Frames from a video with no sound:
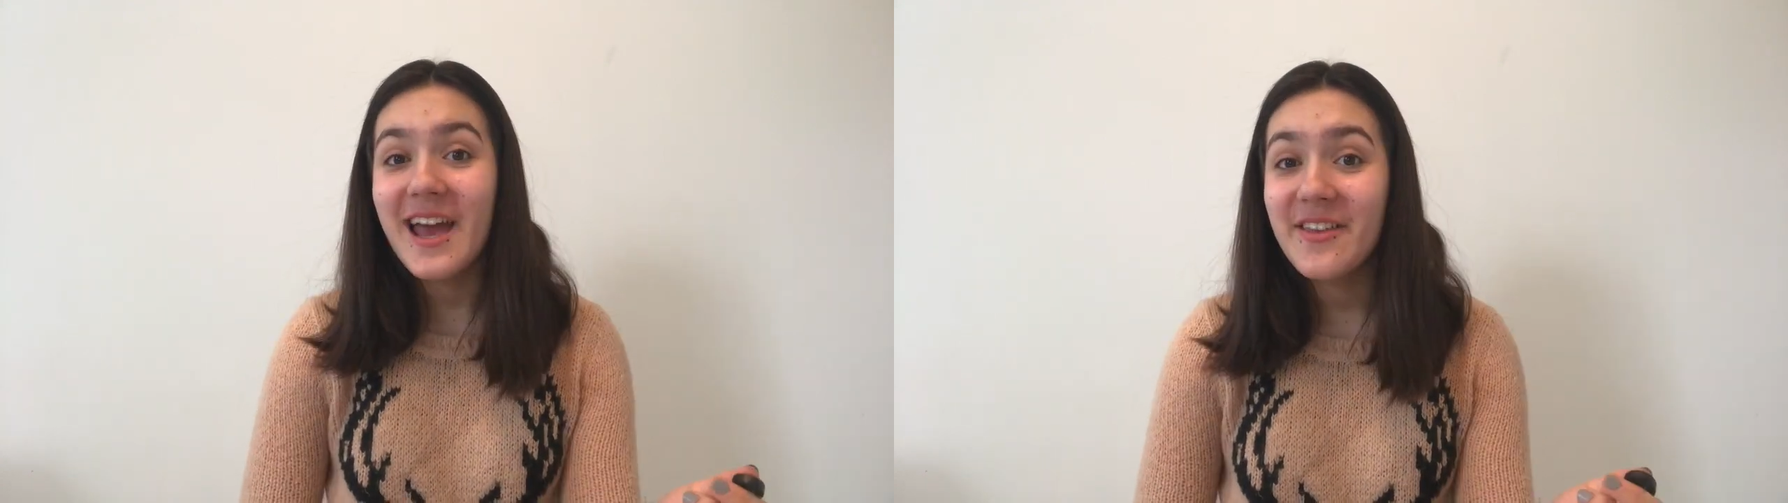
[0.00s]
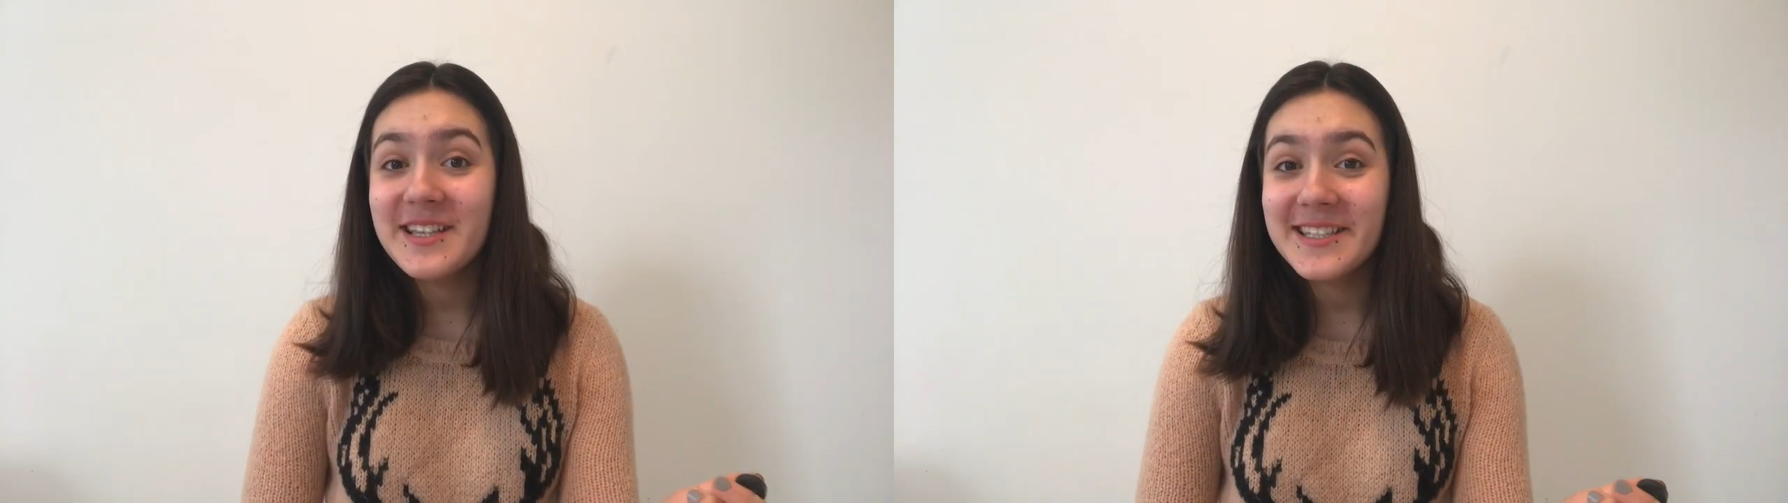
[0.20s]

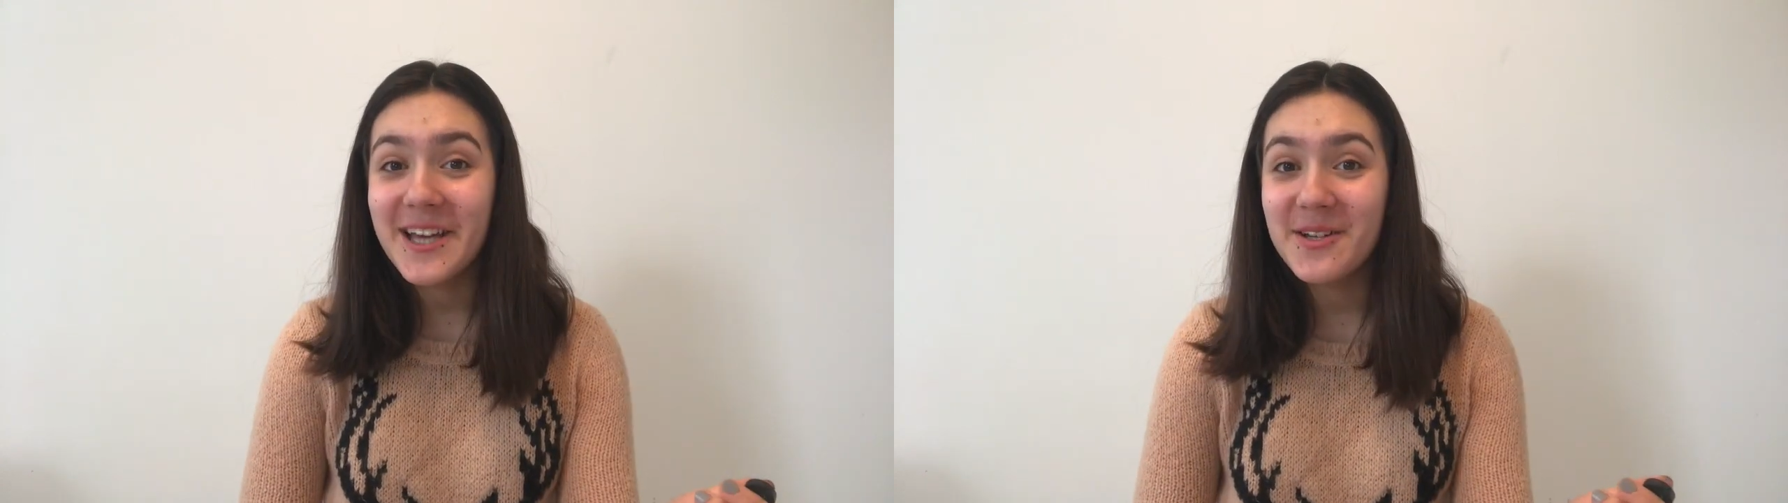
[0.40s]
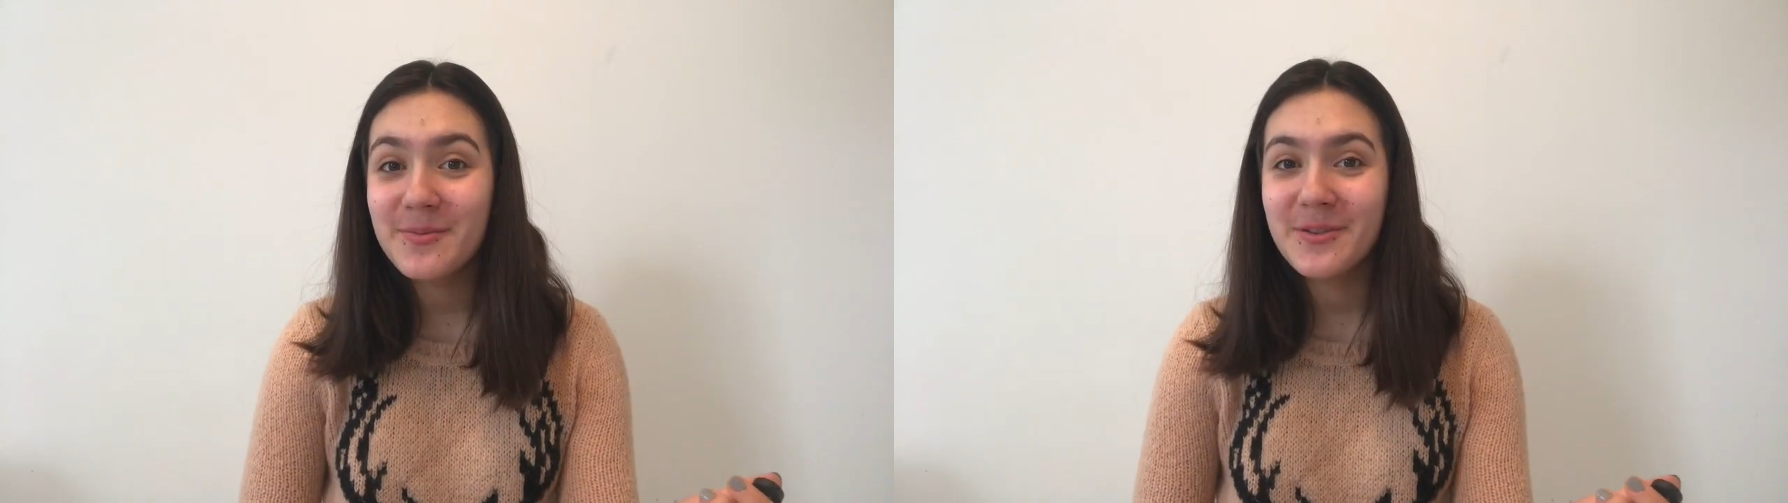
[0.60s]
and the
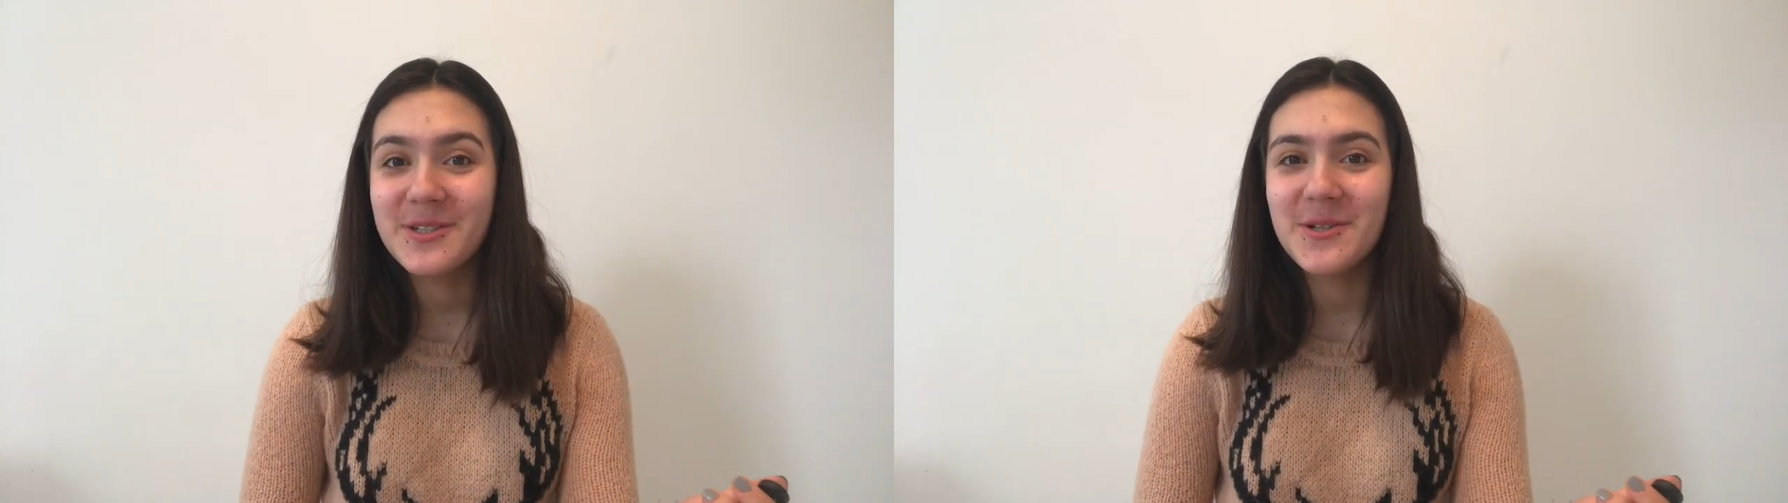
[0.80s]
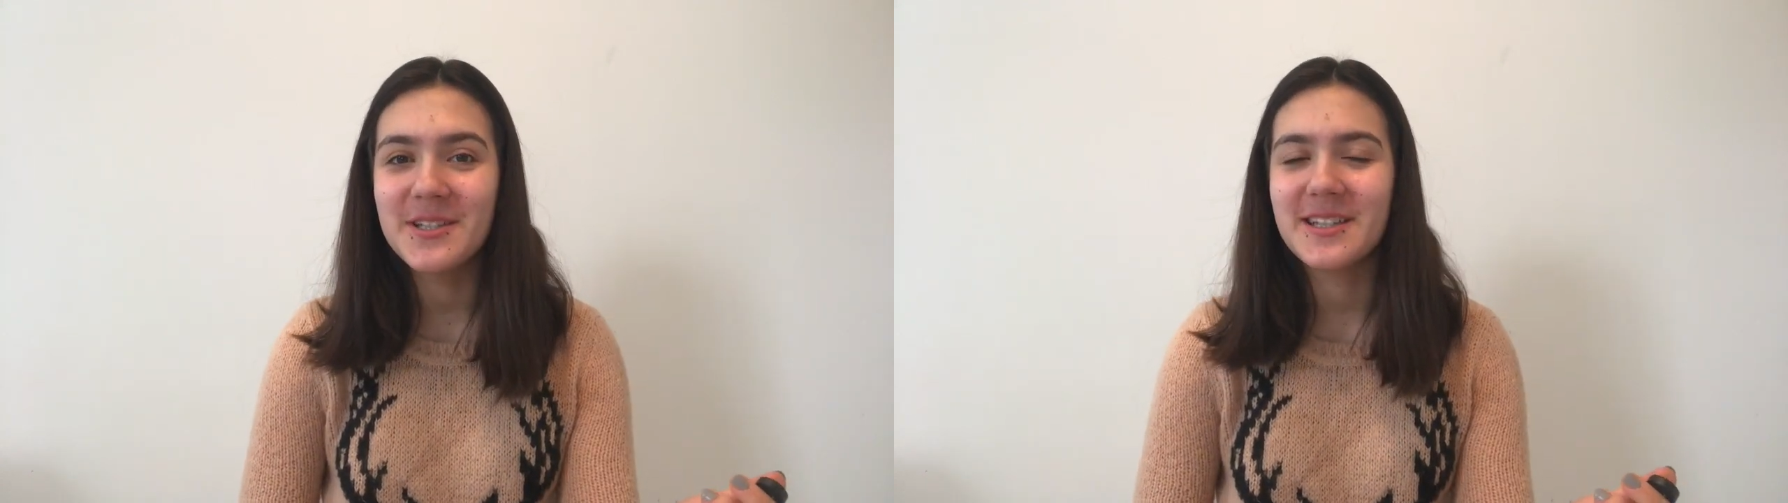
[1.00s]
sound it
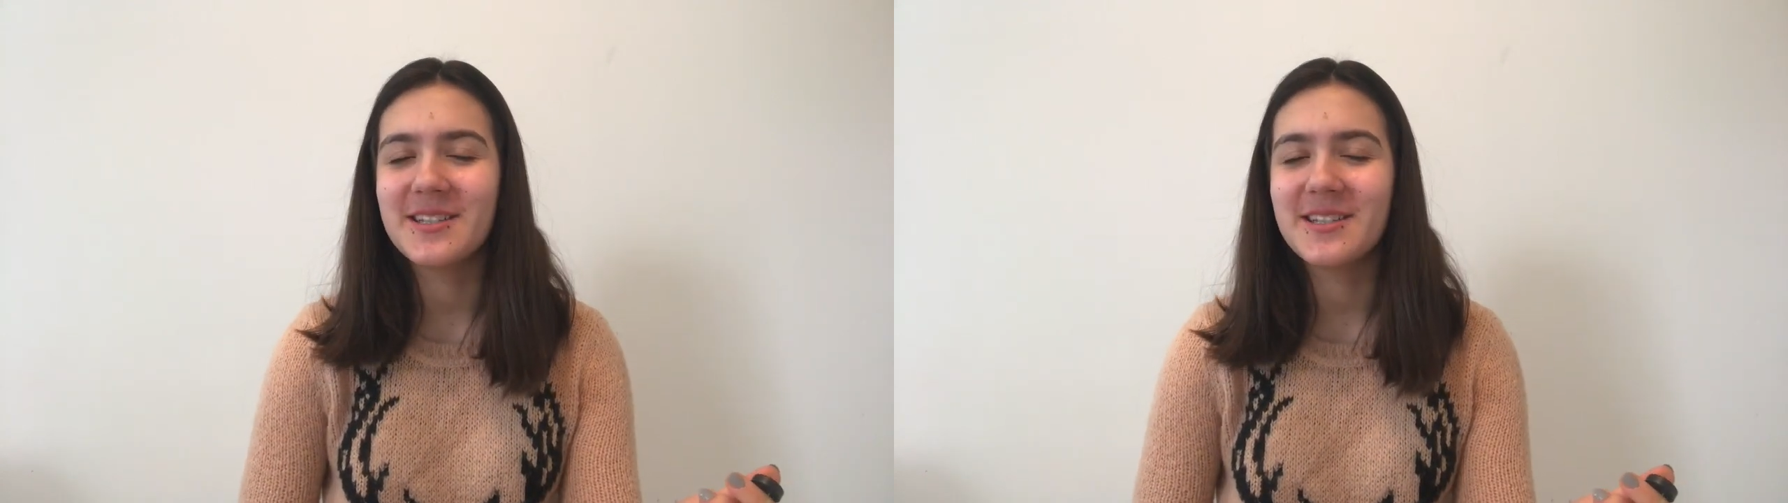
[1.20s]
produces